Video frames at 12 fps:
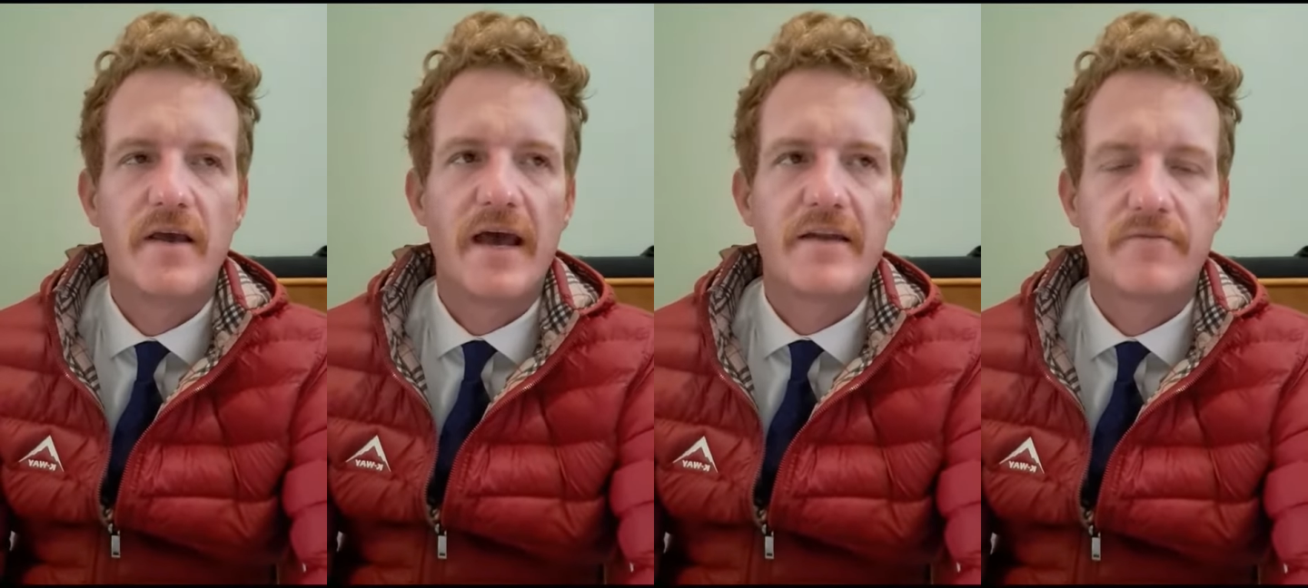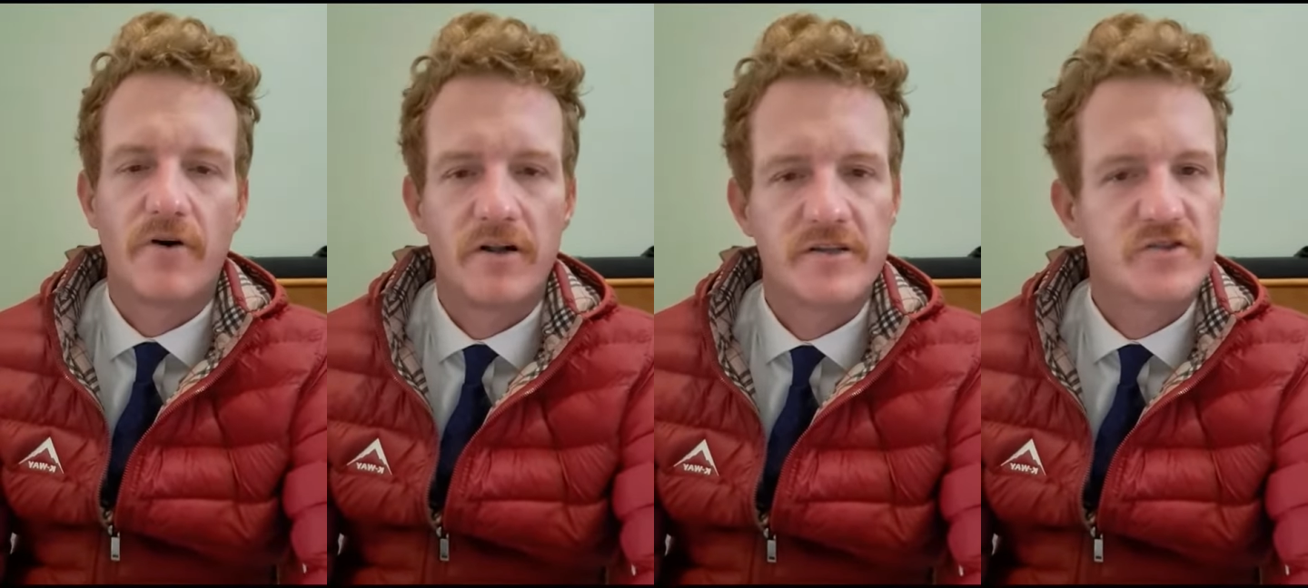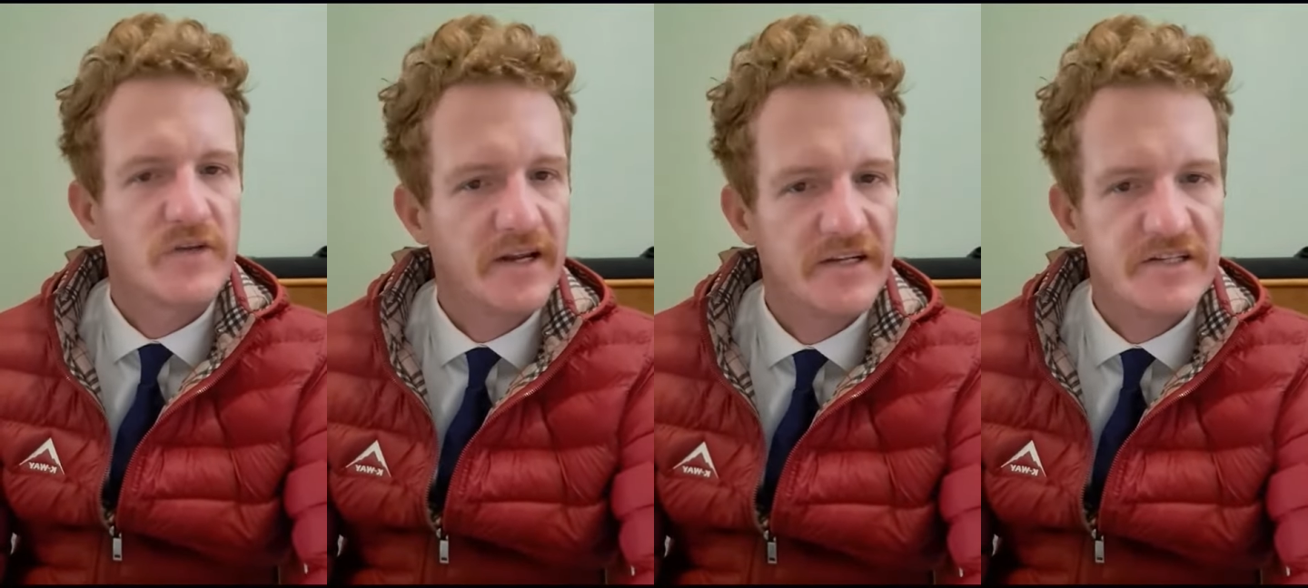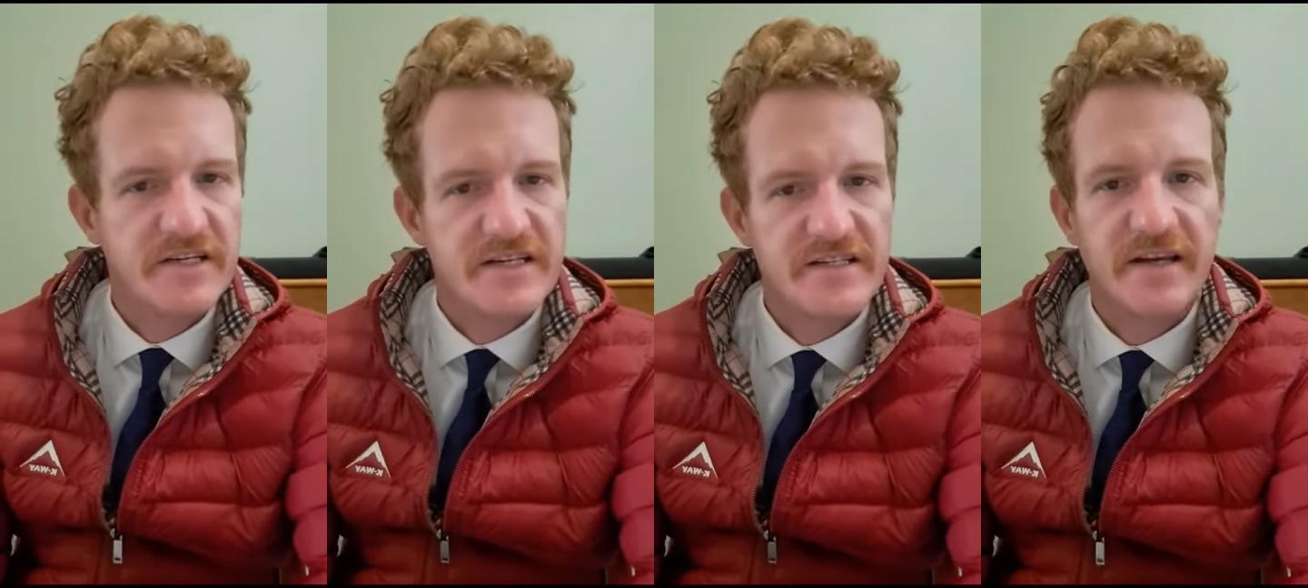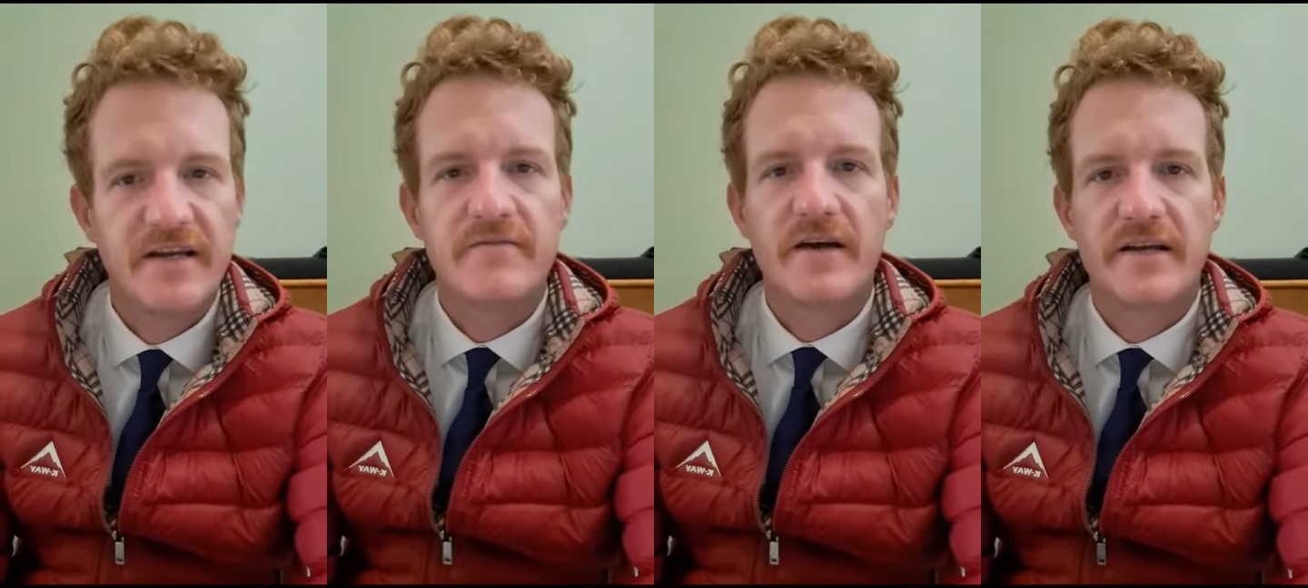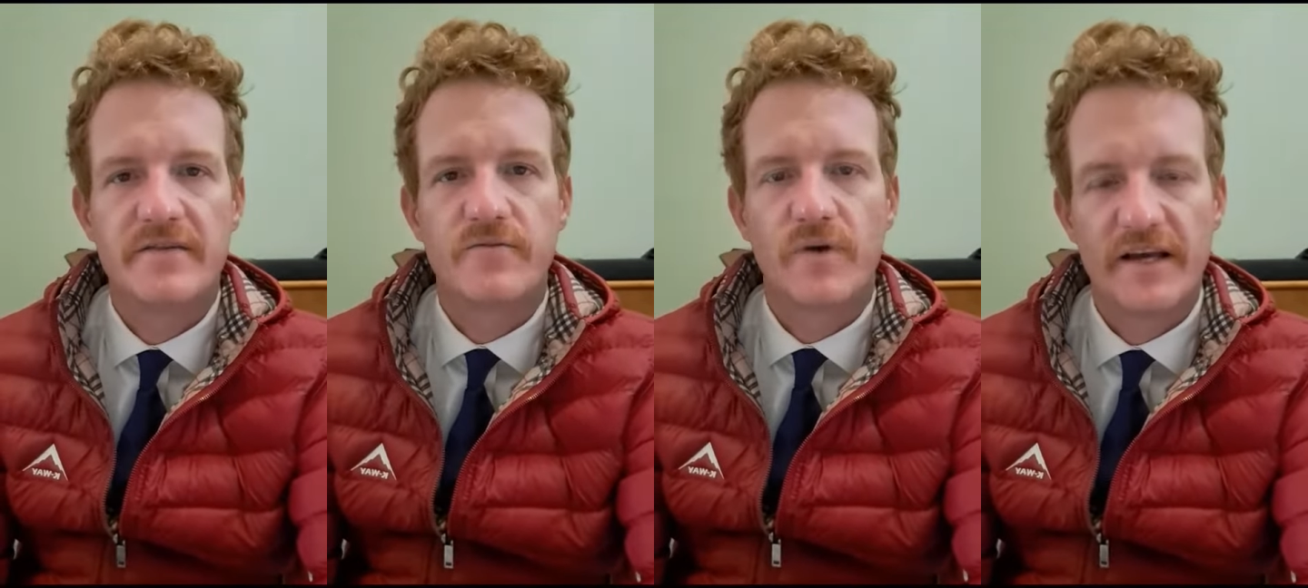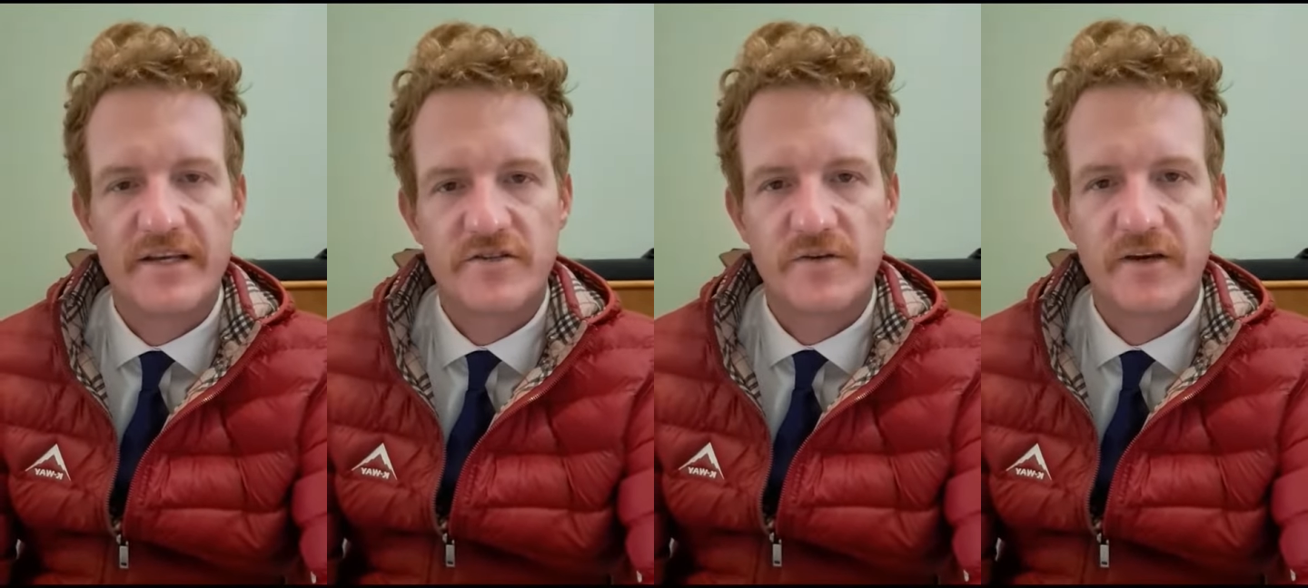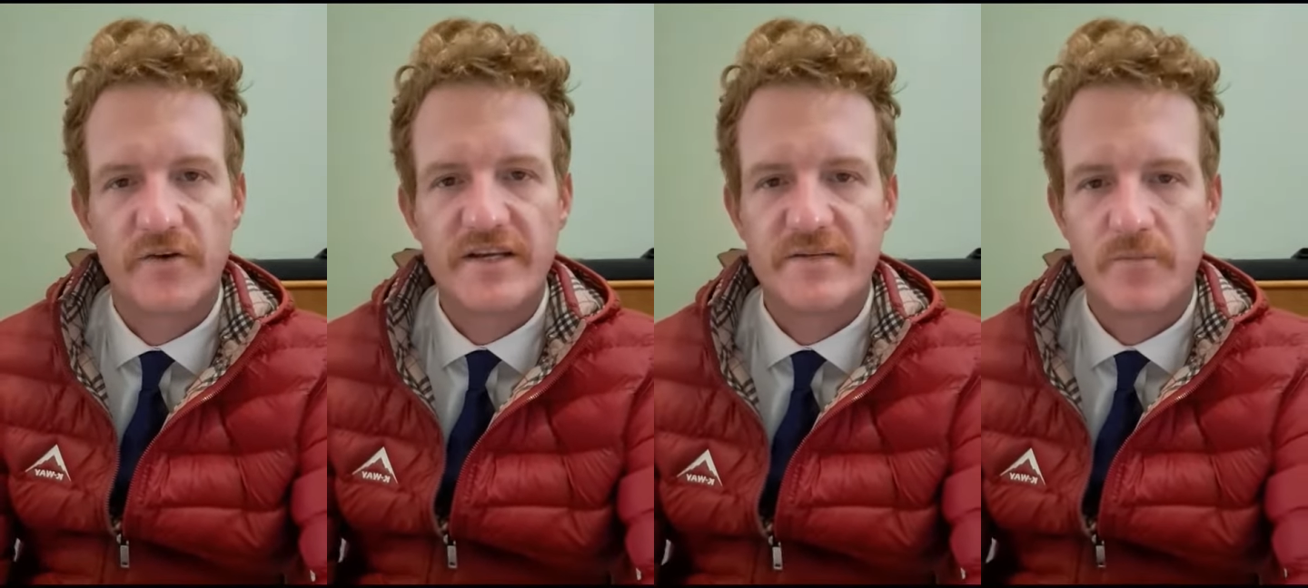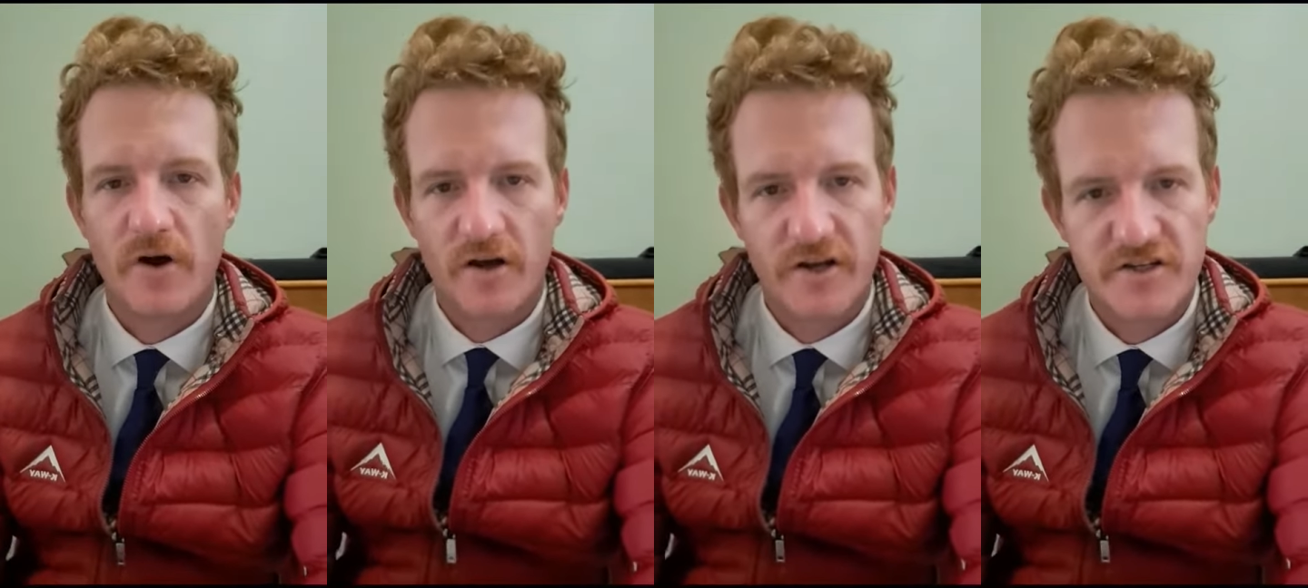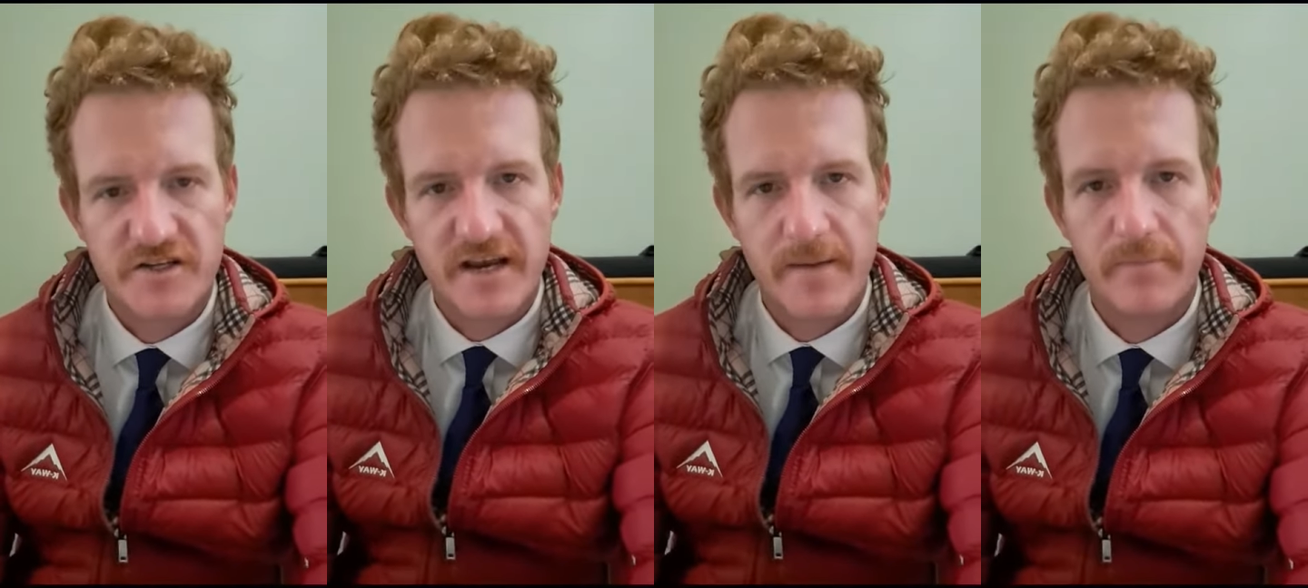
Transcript: advanced strategies and innovative ways to increase market share,